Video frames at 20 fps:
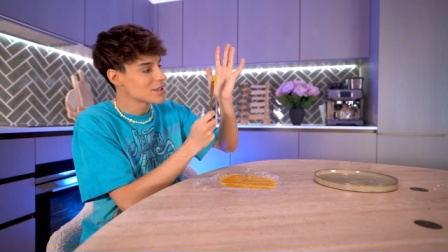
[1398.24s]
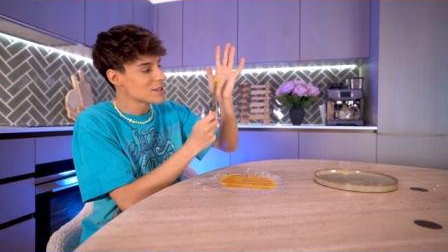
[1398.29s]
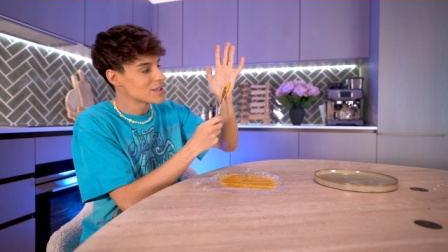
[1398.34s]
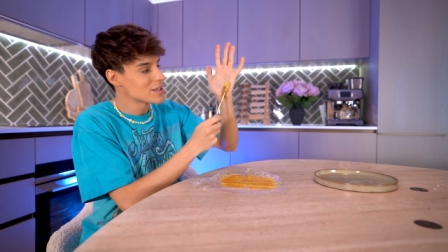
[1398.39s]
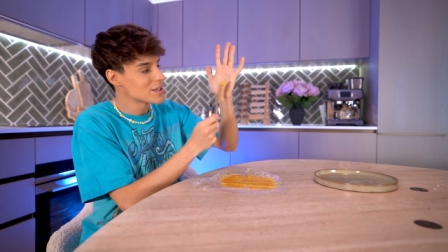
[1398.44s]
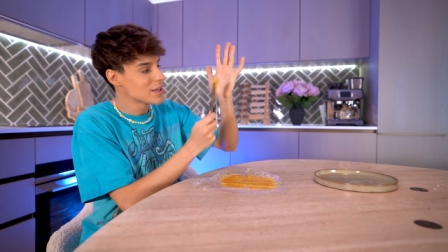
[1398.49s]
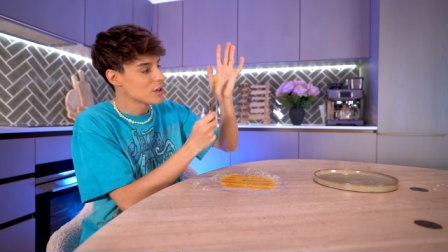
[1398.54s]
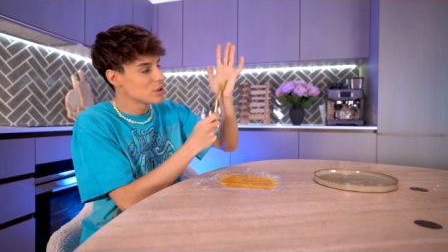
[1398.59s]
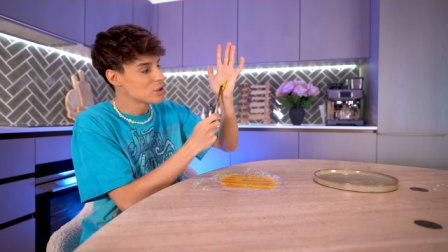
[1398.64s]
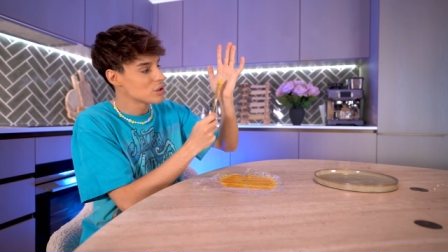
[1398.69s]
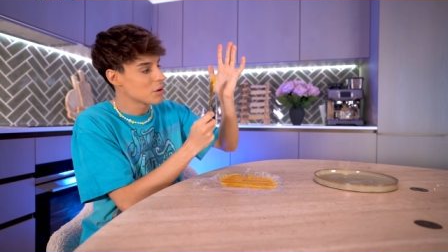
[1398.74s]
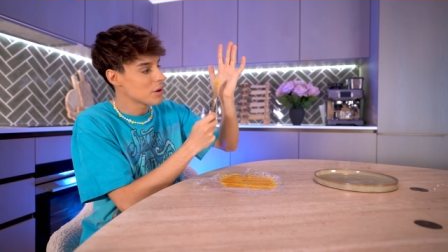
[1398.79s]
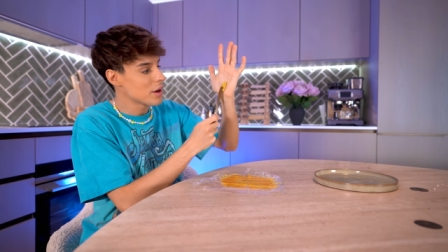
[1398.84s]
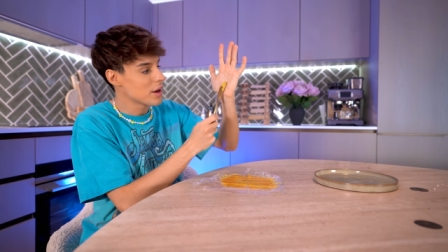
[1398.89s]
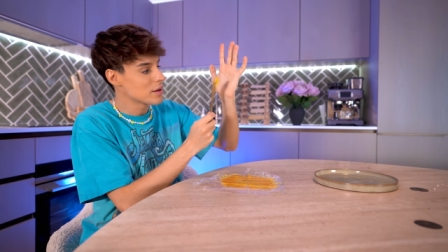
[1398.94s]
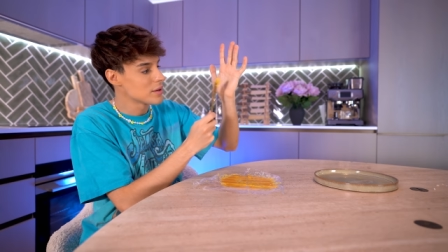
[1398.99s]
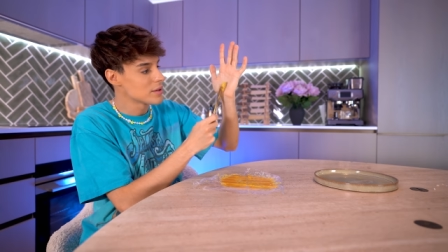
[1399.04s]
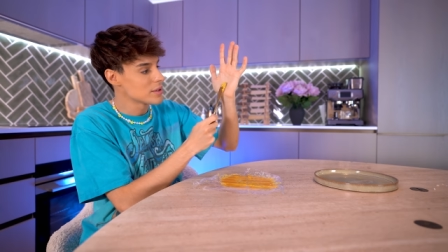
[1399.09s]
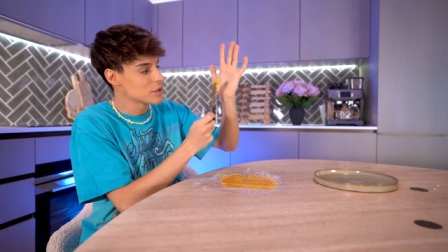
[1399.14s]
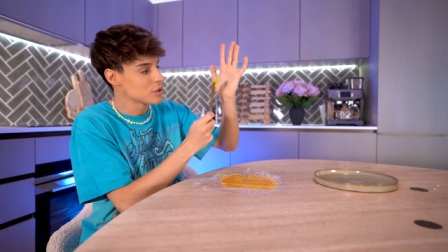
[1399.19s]
stick to your
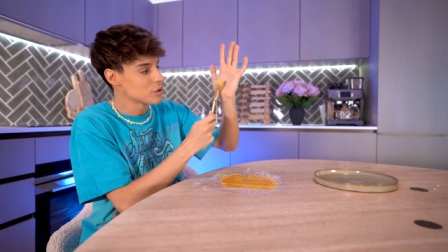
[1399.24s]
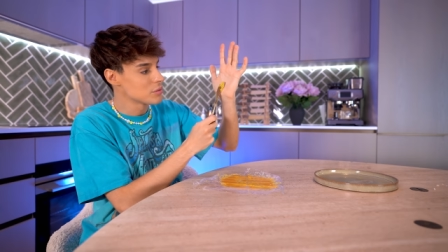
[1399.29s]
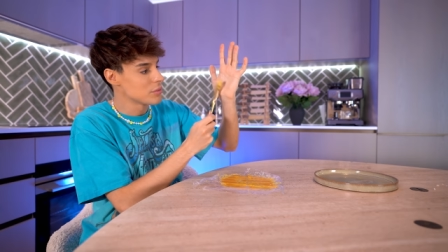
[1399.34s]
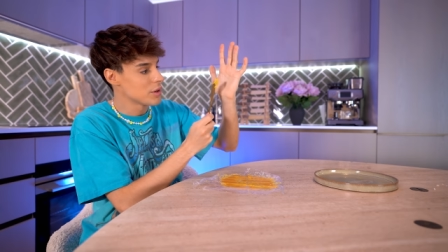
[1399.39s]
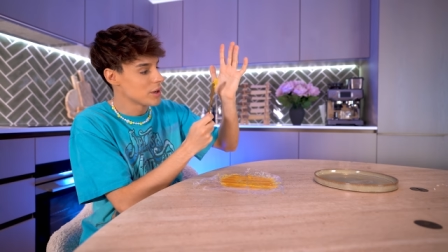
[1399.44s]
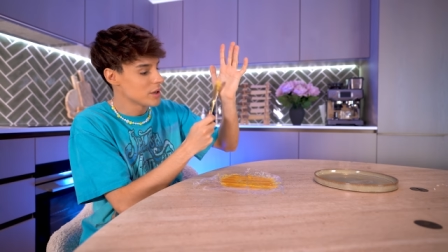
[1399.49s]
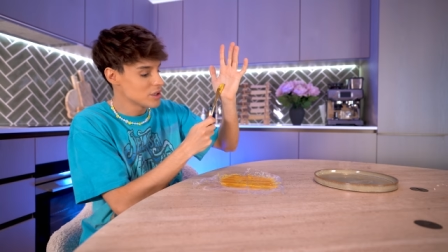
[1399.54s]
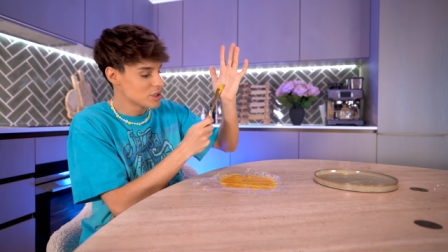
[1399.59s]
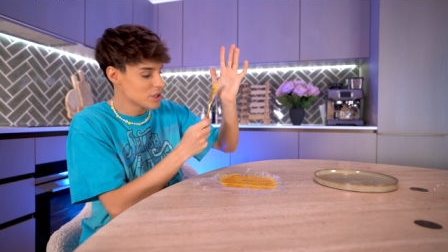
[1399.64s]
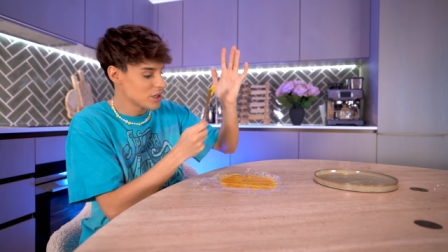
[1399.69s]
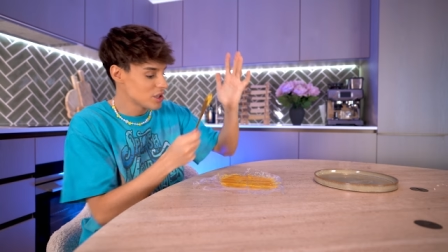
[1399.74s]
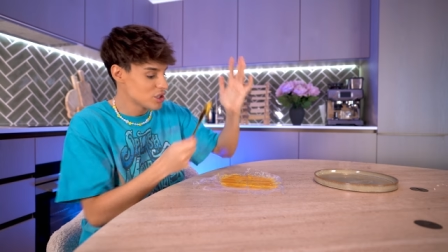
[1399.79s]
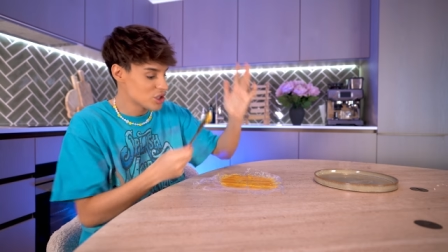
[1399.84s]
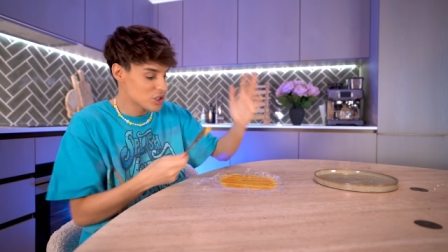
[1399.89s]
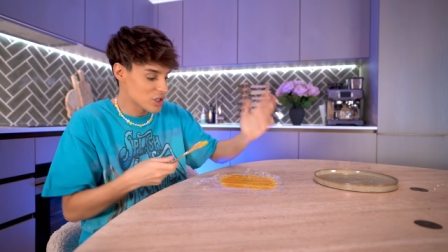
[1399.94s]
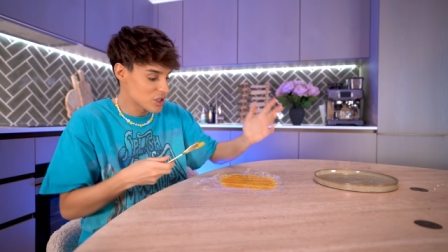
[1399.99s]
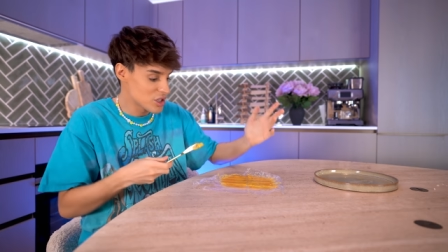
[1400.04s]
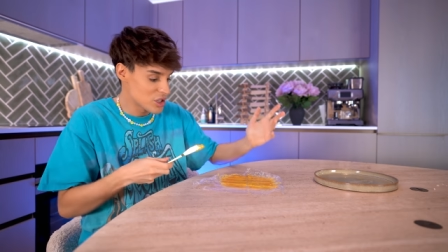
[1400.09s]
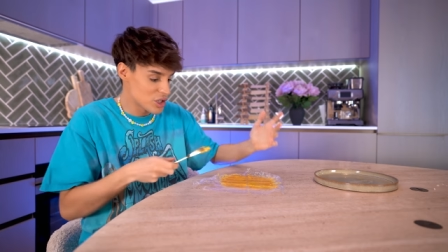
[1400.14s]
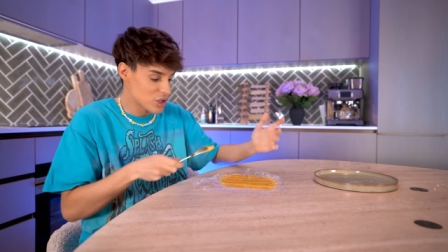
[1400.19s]
hands too much. It's
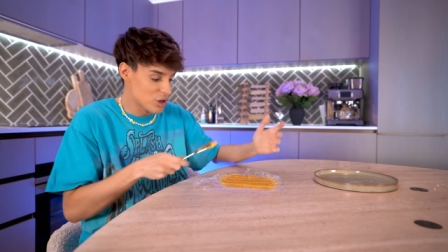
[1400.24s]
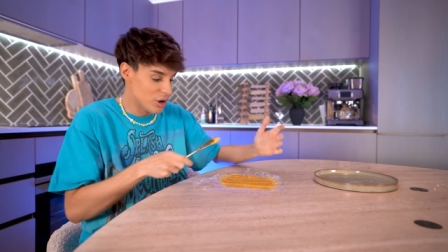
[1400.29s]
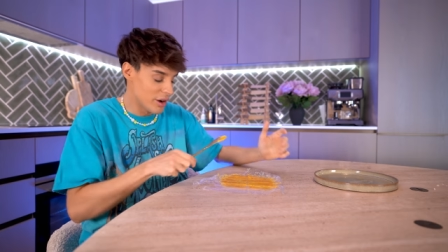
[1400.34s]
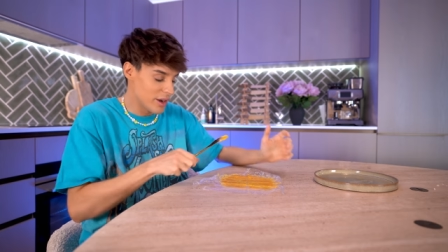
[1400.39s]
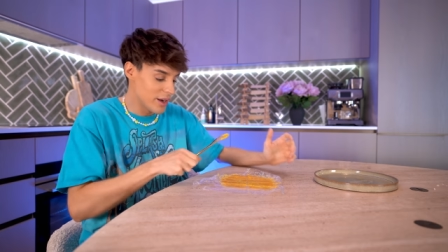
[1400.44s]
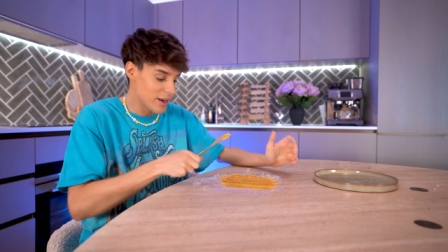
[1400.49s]
just not